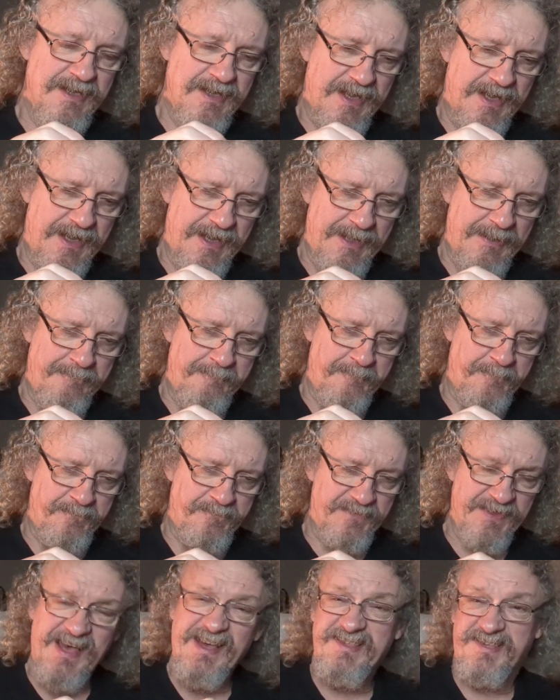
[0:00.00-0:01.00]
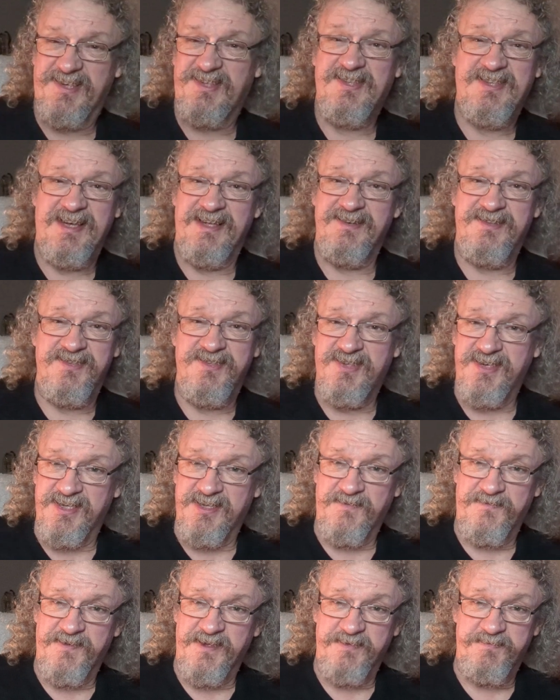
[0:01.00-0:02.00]
Um, that's a standard
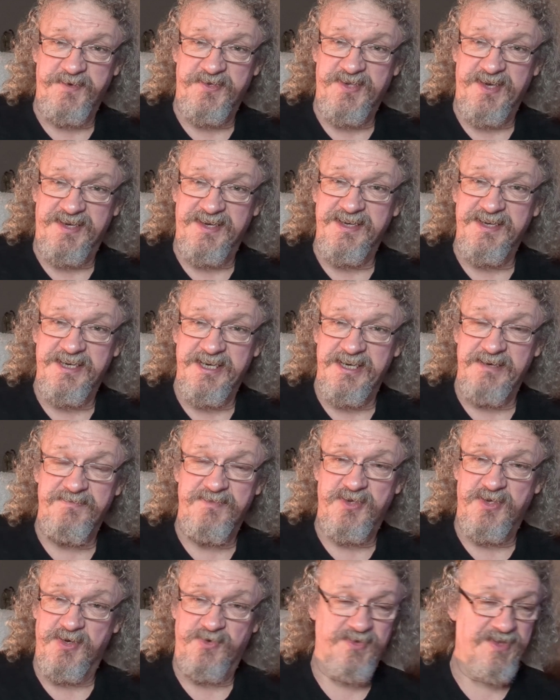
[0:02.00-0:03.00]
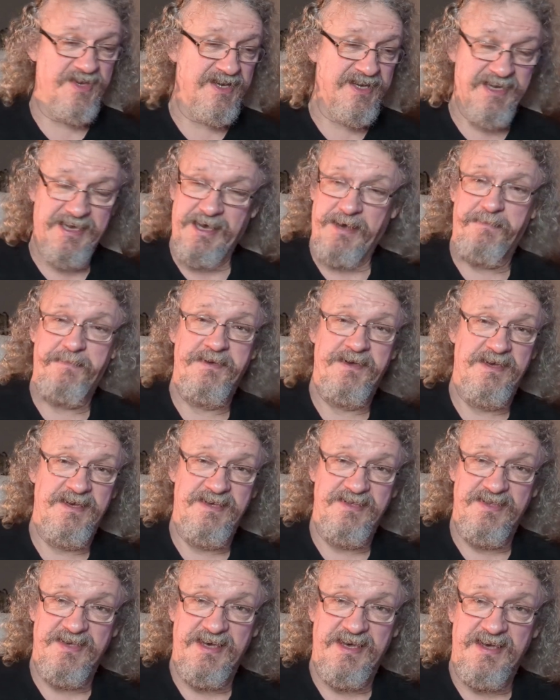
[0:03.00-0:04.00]
sixty frames per second game too. They cap it
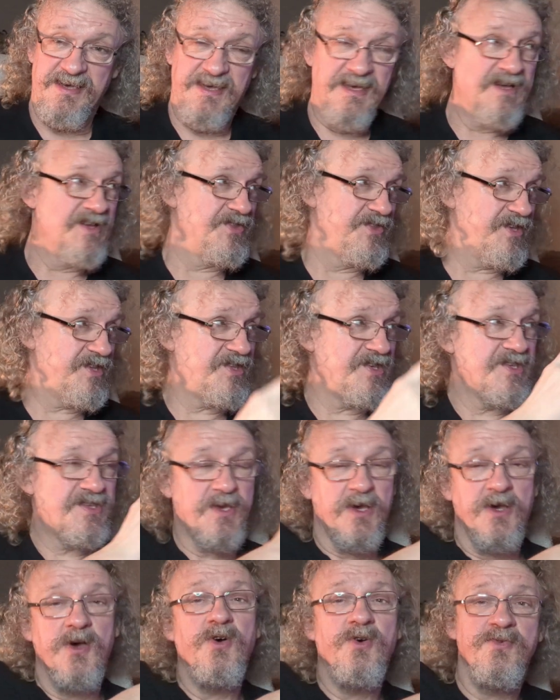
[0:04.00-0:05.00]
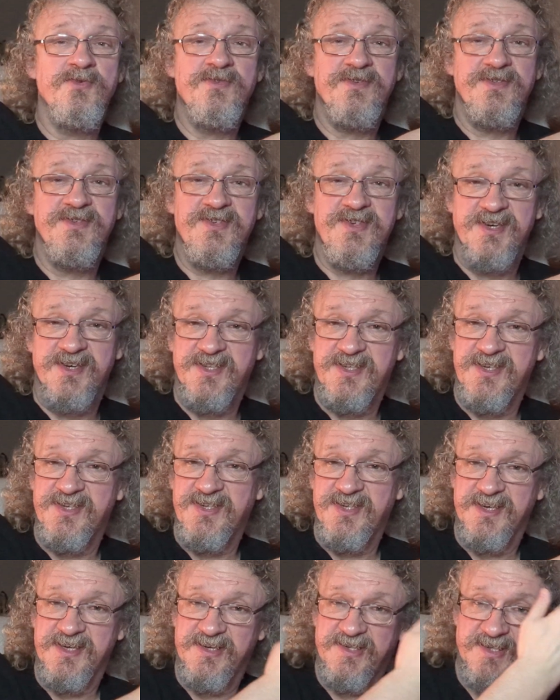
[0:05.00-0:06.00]
at that. This is a one hundred
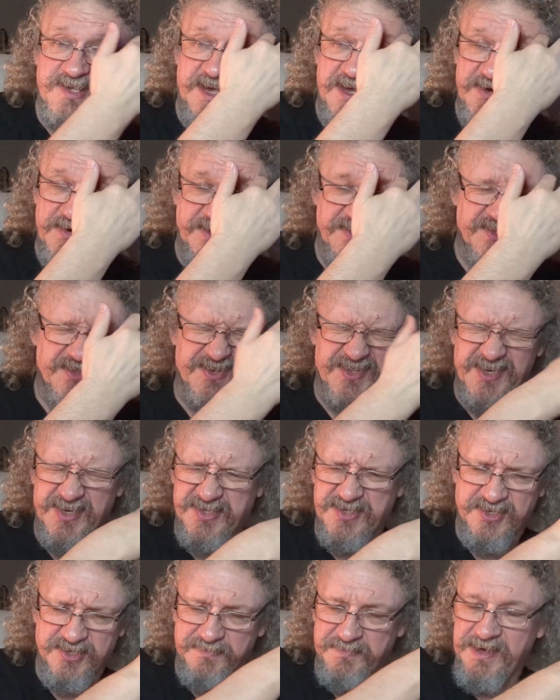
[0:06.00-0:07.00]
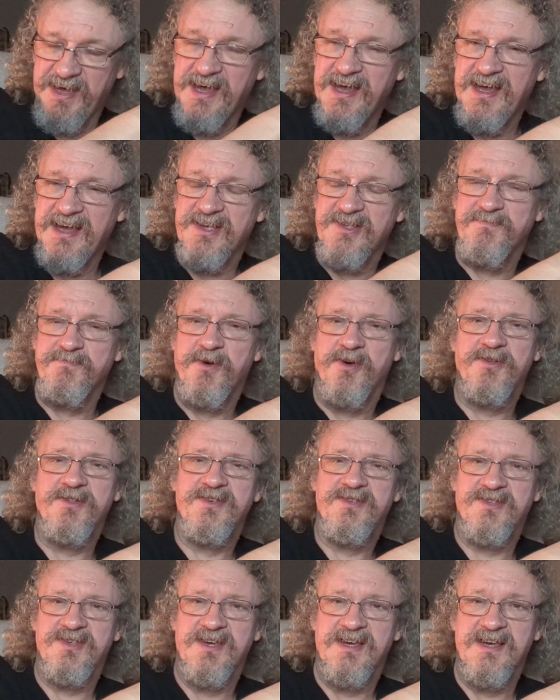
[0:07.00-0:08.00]
sixty-six or sixty-something hertz
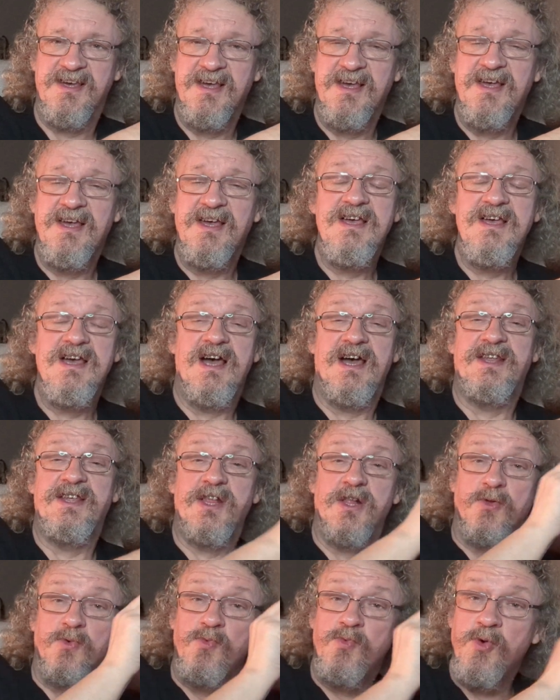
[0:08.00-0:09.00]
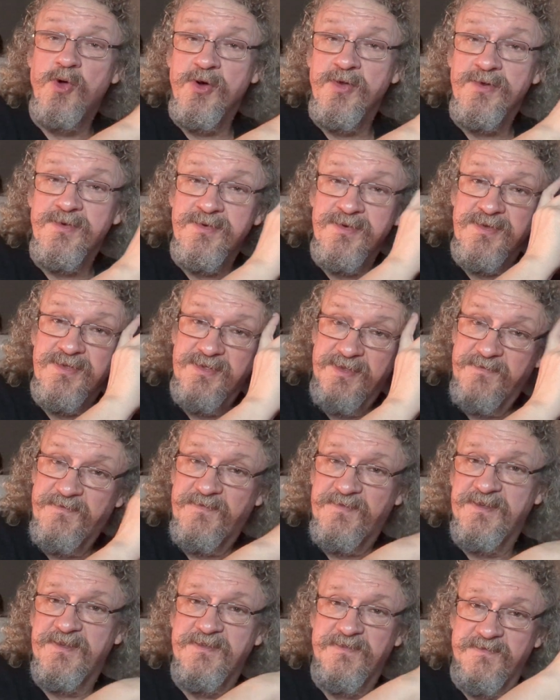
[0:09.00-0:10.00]
monitor, and it'll run the,
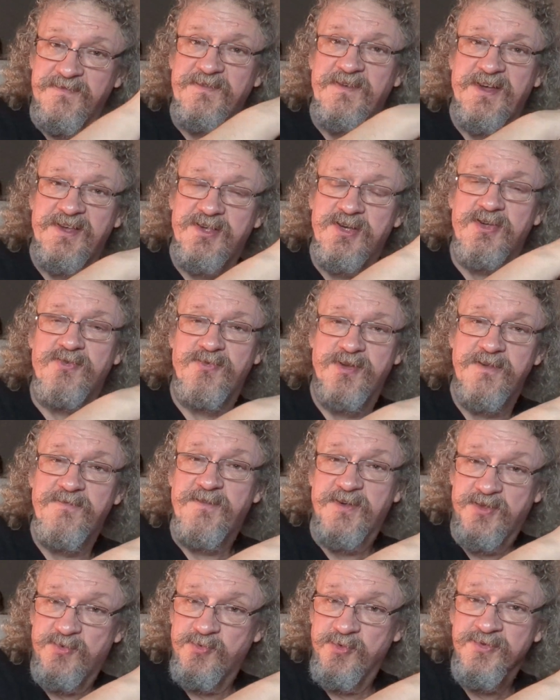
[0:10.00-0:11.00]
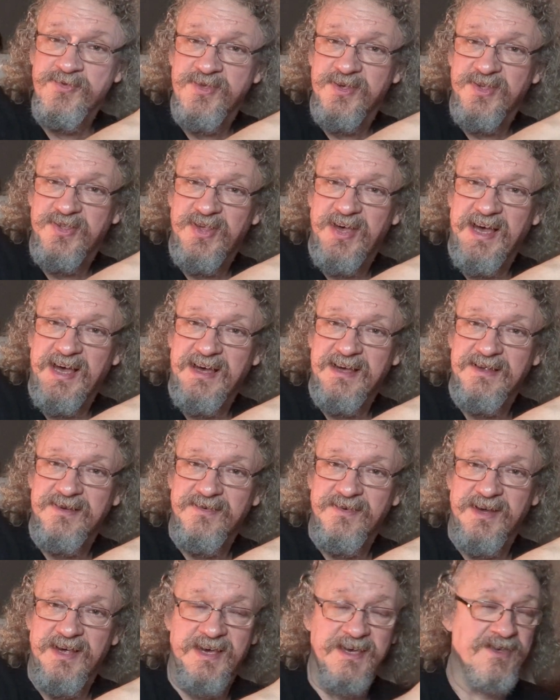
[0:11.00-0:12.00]
the the vertical refresh runs at that.
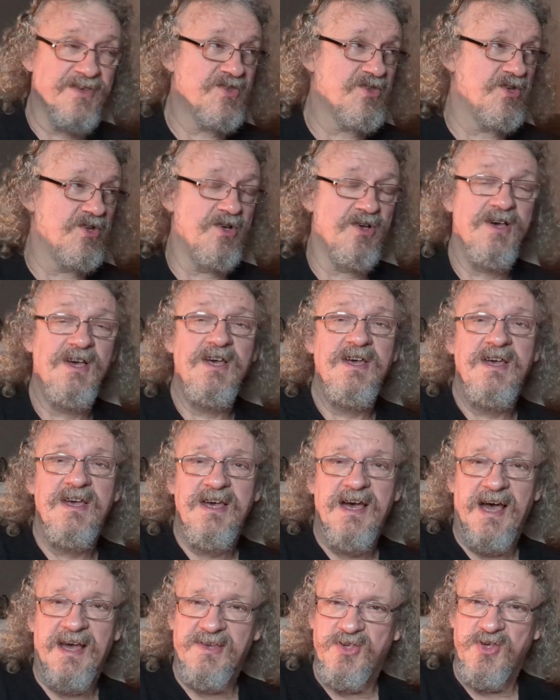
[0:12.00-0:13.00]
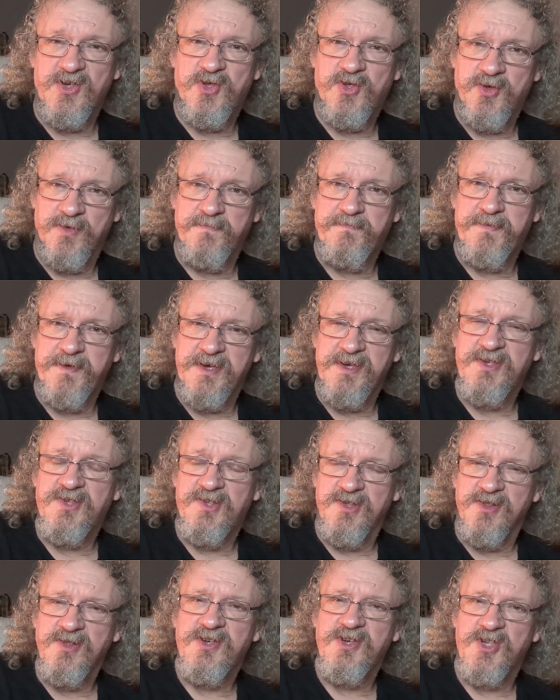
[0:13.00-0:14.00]
Right, so actually it should be
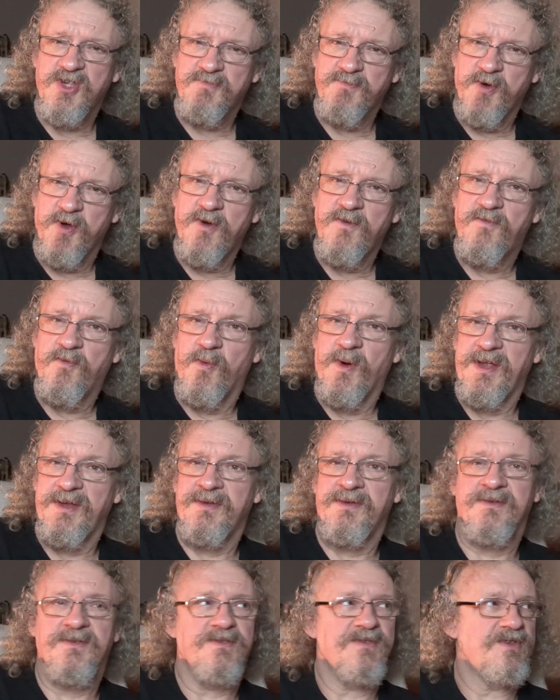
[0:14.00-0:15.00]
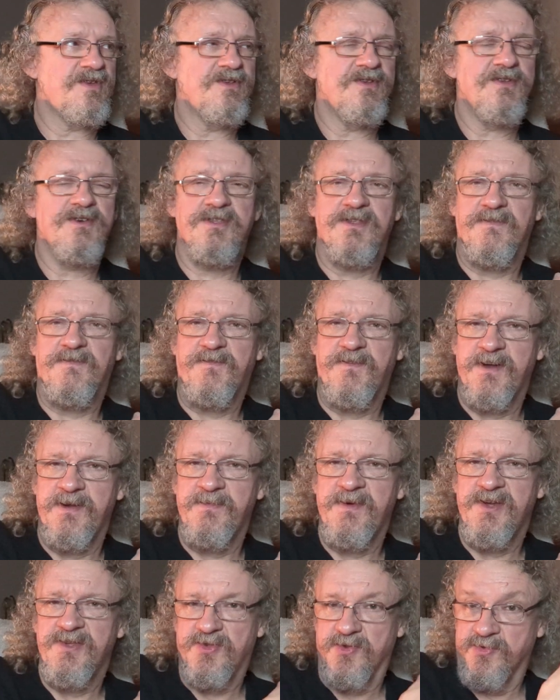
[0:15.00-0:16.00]
silky smooth when, you know, the frame
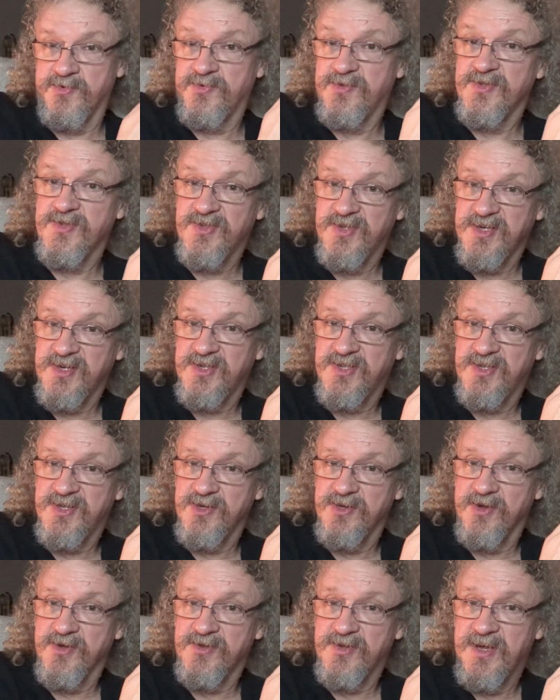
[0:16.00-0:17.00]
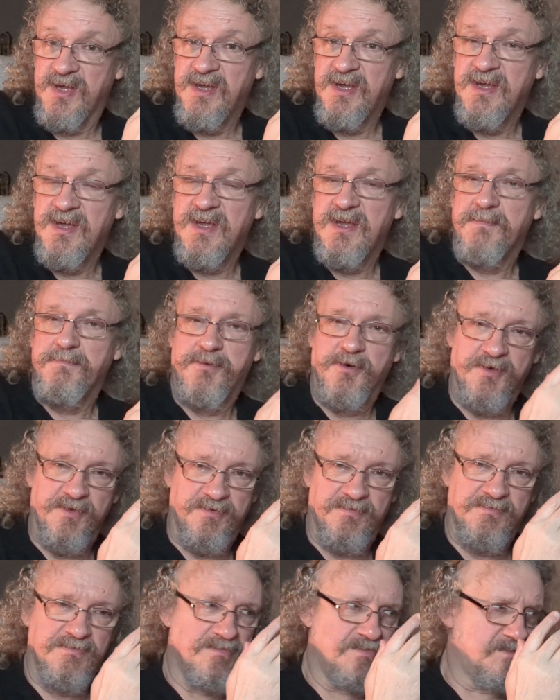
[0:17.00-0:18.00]
rate's one hundred sixty odd, but
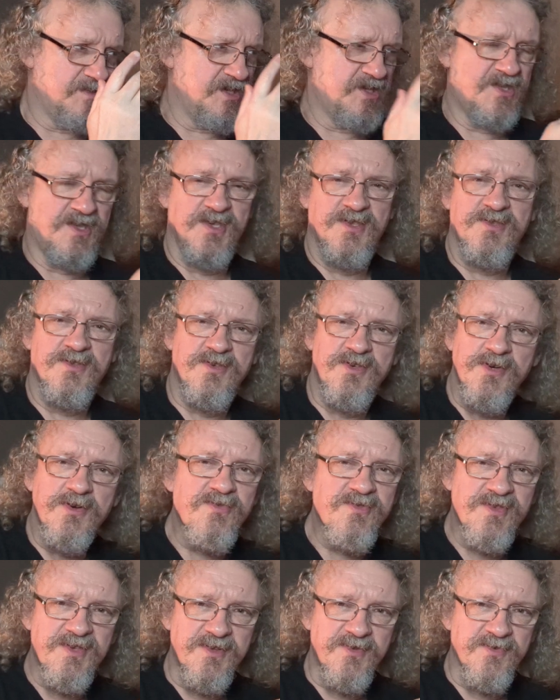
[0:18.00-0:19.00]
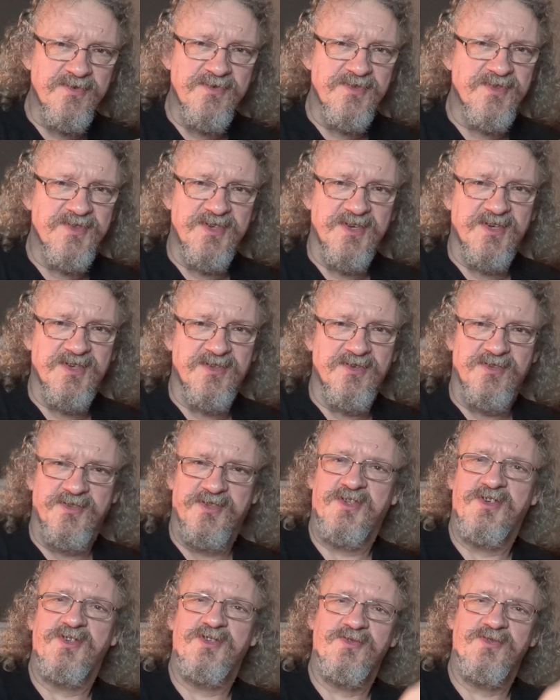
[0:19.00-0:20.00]
this isn't using one hundred sixty odd,
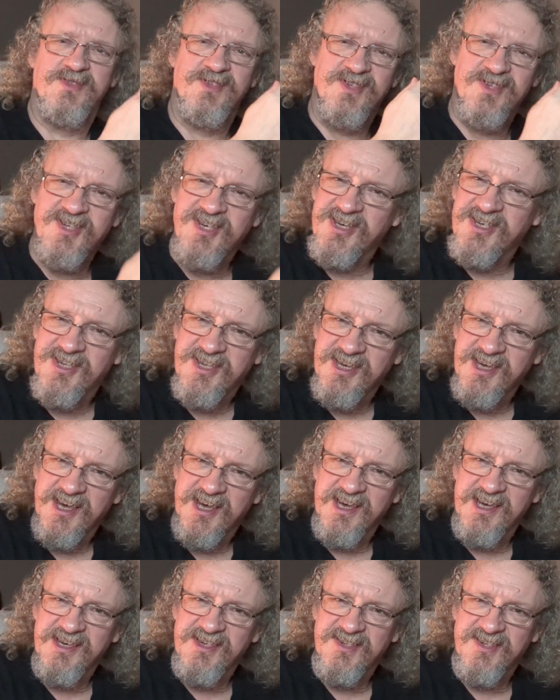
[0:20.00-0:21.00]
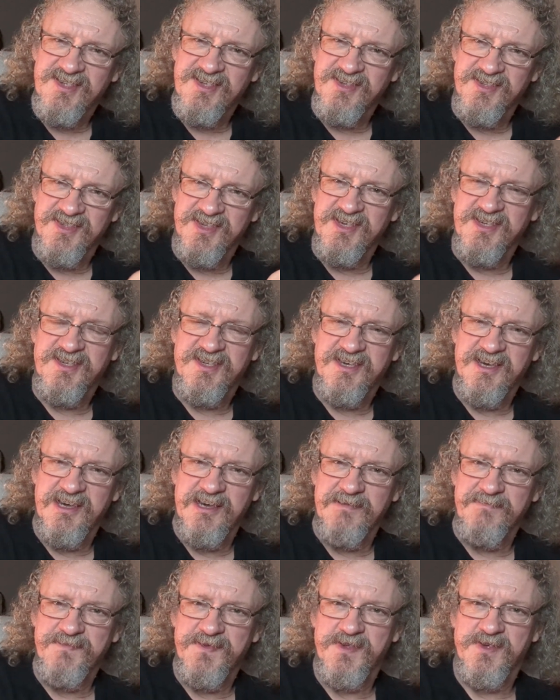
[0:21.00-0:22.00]
this is using sixty hertz in these
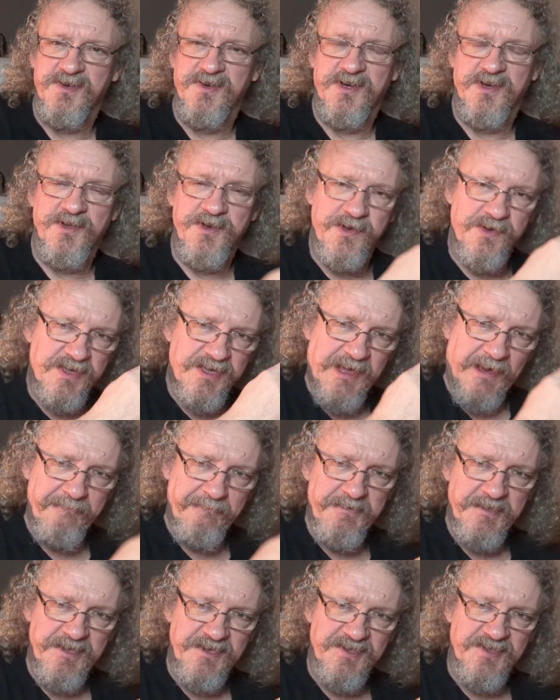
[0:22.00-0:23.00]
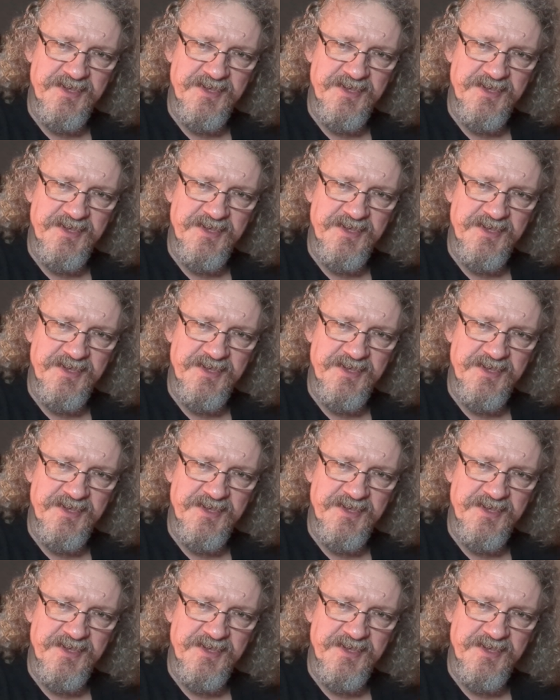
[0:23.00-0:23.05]
games, so it only caps it at